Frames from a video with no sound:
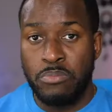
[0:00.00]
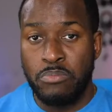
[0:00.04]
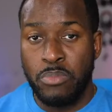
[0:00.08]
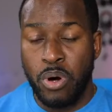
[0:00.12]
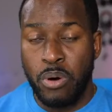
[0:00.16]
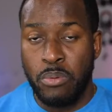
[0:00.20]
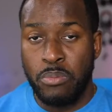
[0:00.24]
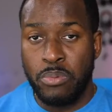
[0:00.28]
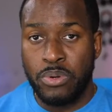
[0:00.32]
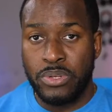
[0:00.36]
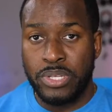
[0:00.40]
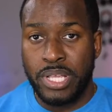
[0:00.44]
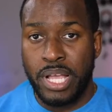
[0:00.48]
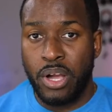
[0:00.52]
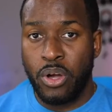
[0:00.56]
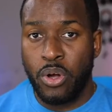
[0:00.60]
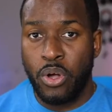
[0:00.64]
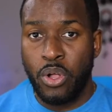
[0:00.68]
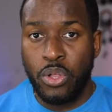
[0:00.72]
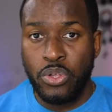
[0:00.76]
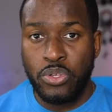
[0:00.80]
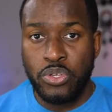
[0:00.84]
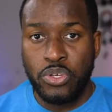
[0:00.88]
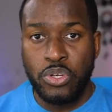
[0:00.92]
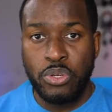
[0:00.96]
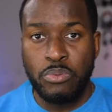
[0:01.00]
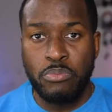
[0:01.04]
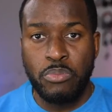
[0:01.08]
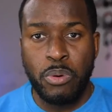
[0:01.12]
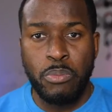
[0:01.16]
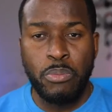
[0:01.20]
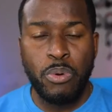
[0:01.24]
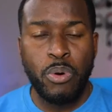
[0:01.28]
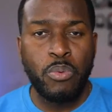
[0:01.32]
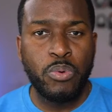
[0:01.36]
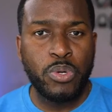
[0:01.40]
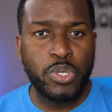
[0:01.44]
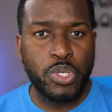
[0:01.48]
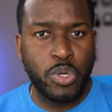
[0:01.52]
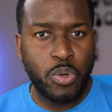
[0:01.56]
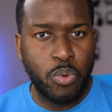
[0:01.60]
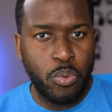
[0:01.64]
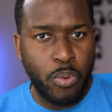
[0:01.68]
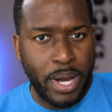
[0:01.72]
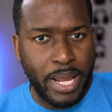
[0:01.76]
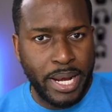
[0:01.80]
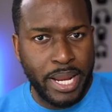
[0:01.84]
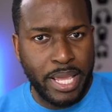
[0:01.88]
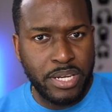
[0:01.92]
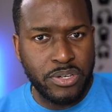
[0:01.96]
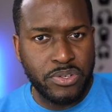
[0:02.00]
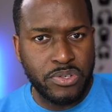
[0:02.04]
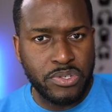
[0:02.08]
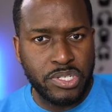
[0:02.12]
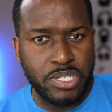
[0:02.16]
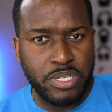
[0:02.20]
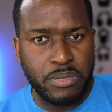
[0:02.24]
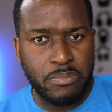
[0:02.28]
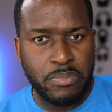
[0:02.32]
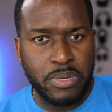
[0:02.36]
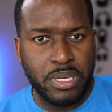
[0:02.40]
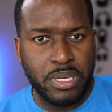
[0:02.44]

Mobile. Now, Call of Duty Mobile was quite interesting